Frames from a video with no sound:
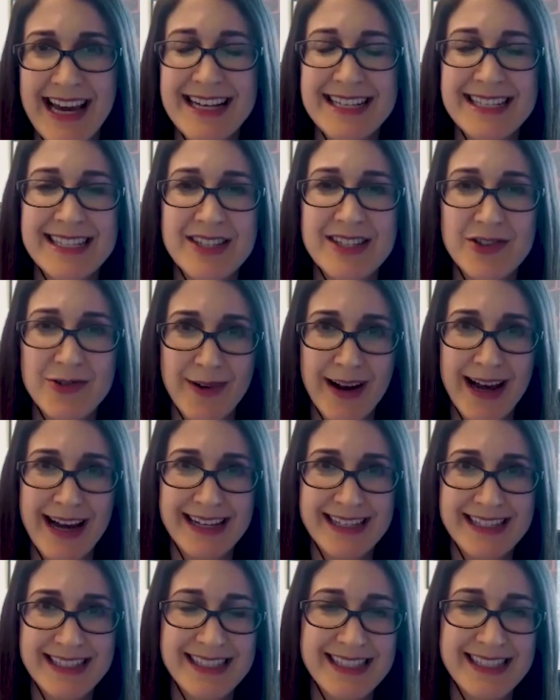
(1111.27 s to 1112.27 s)
as a
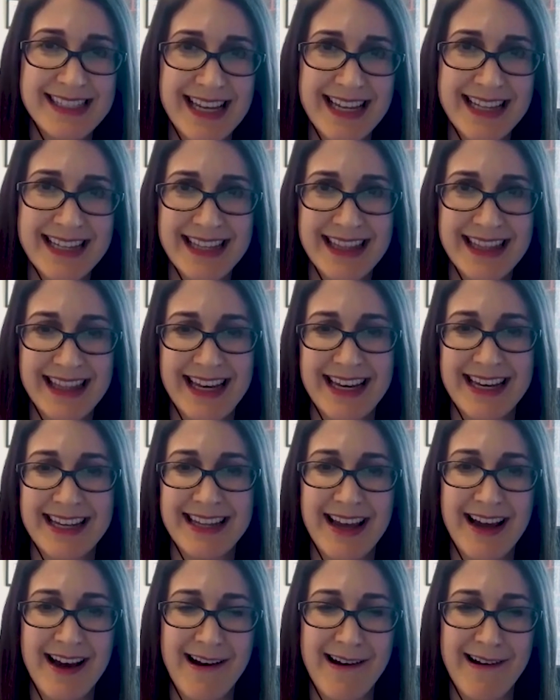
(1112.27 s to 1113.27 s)
direct descendant
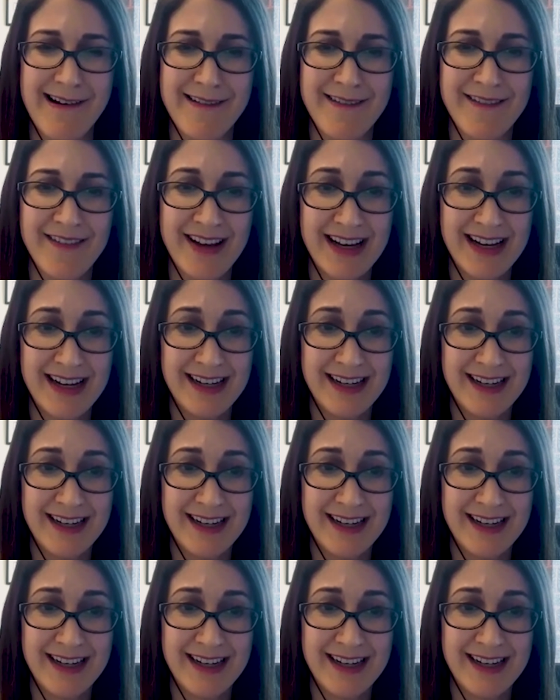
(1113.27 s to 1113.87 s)
then of